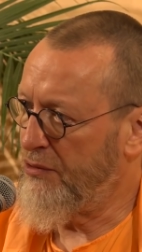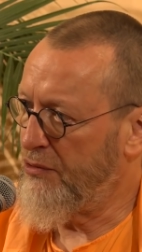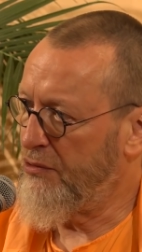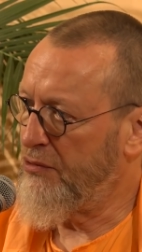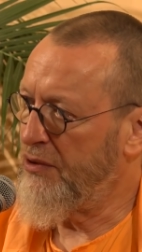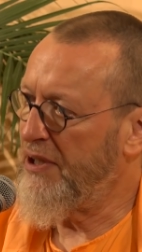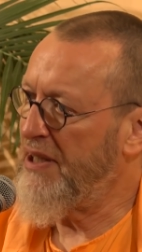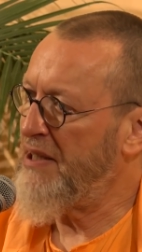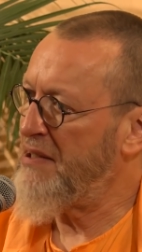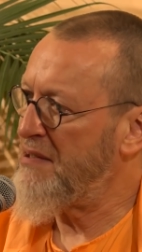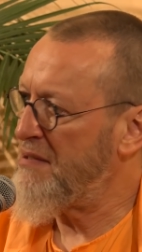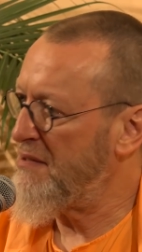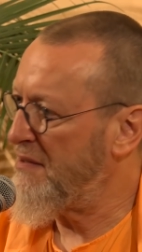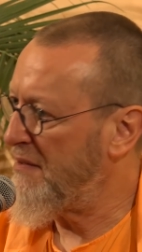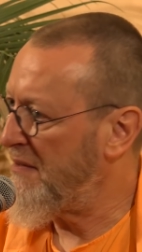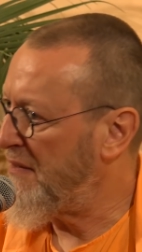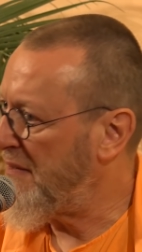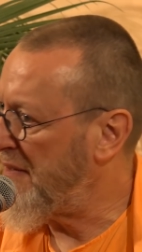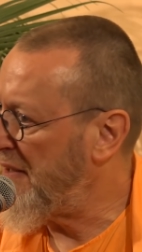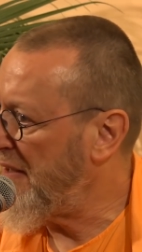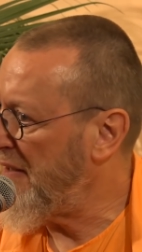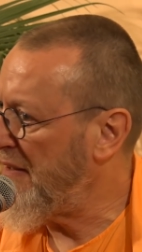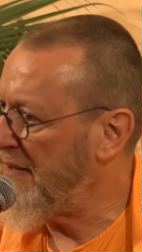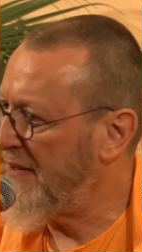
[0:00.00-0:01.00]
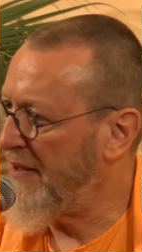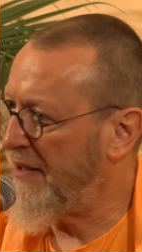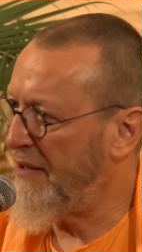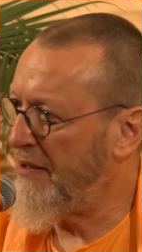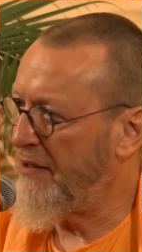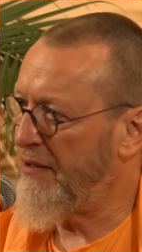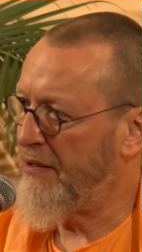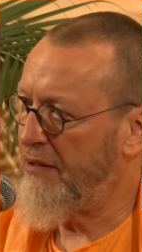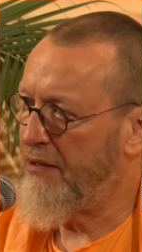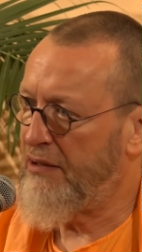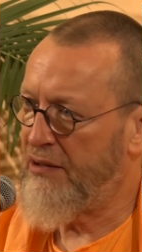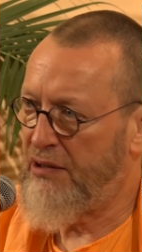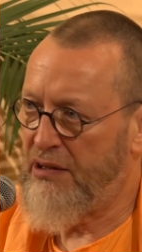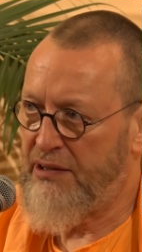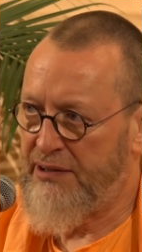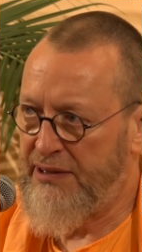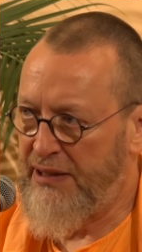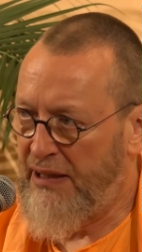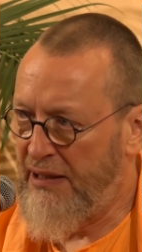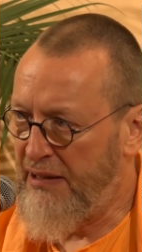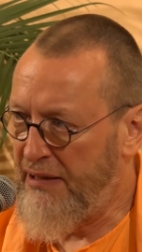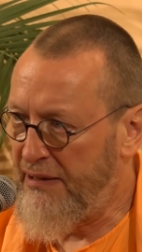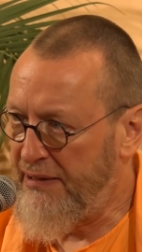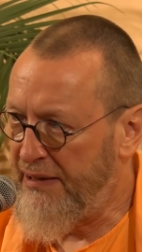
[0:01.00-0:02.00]
you is still there,
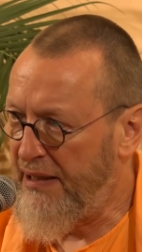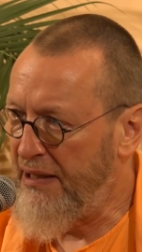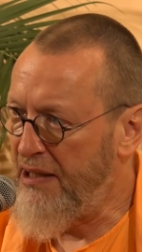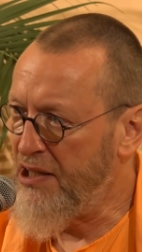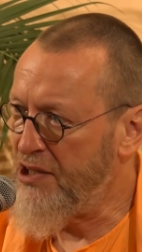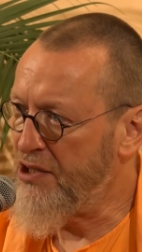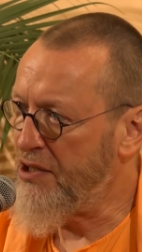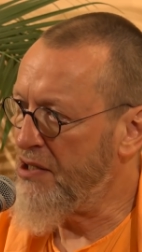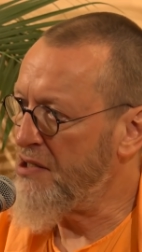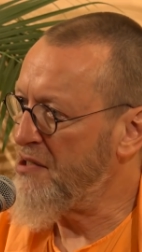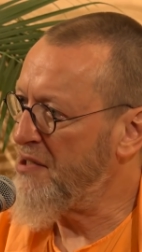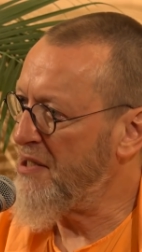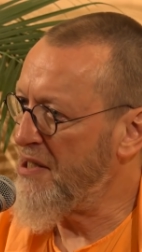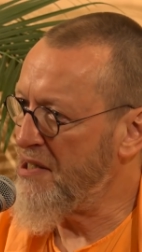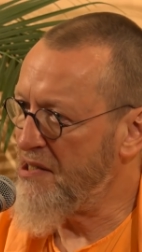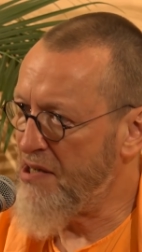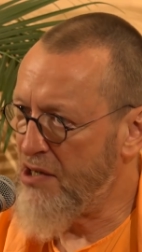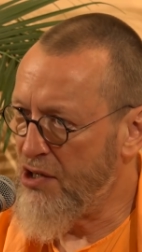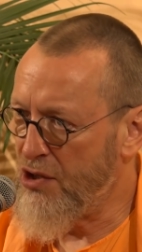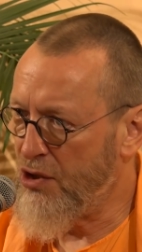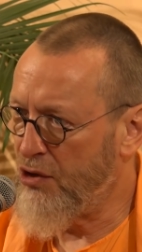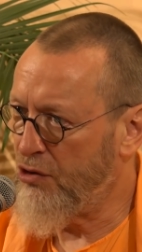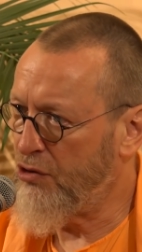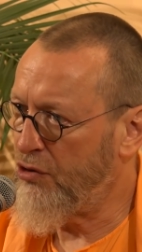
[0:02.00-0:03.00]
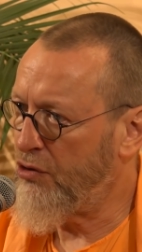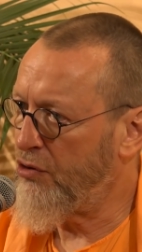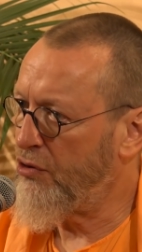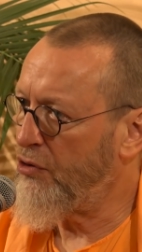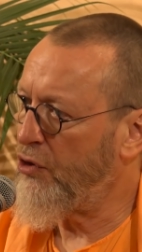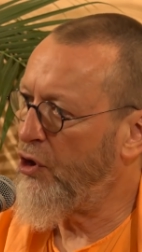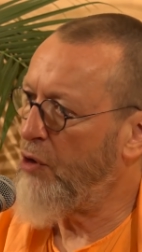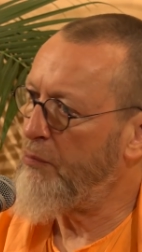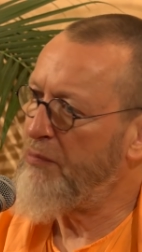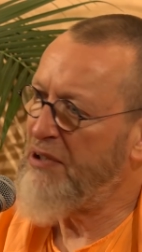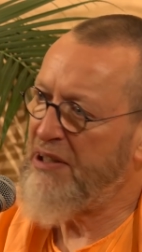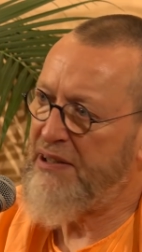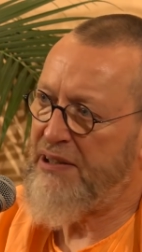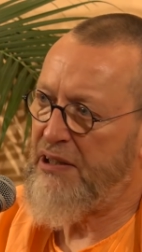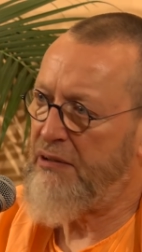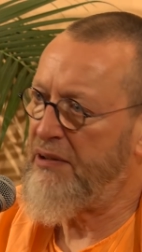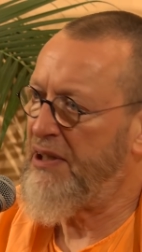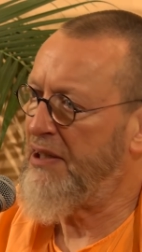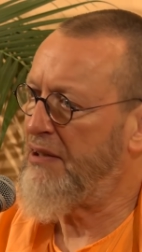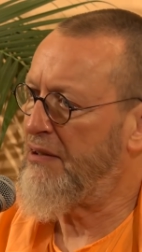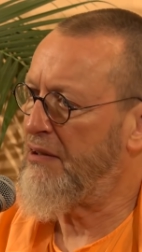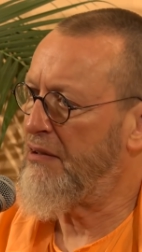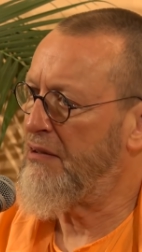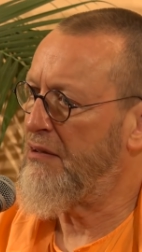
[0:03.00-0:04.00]
that intelligence is not
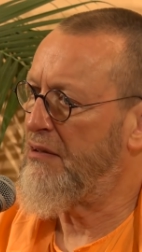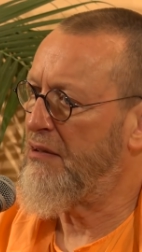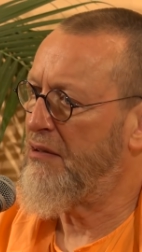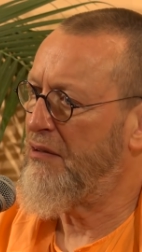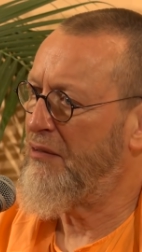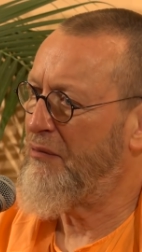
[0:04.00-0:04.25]
obliterated,